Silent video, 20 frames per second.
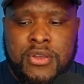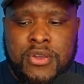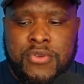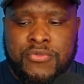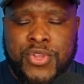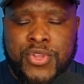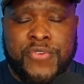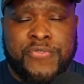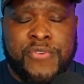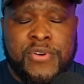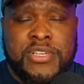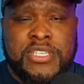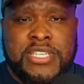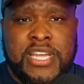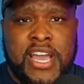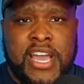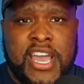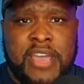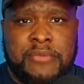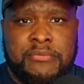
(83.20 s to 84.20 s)
for the first
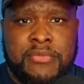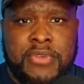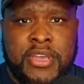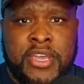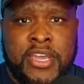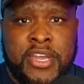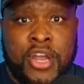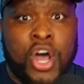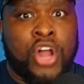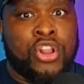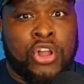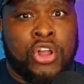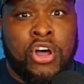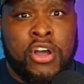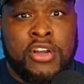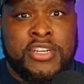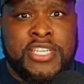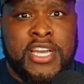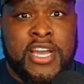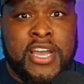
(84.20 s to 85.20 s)
time in a
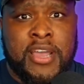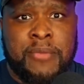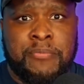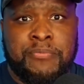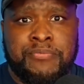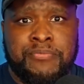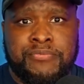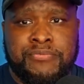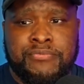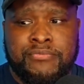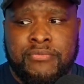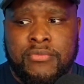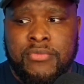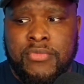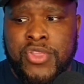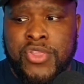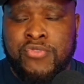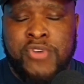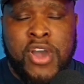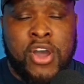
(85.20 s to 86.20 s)
long time,
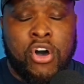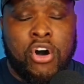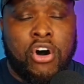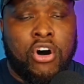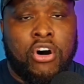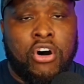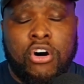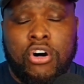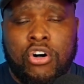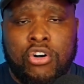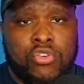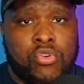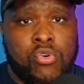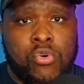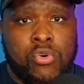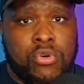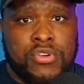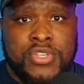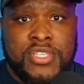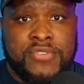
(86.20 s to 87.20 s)
throughout all
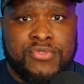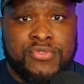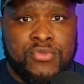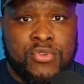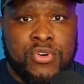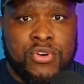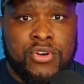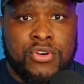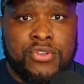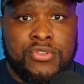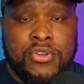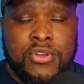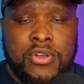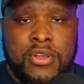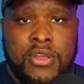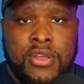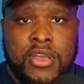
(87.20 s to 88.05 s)
corners of the world,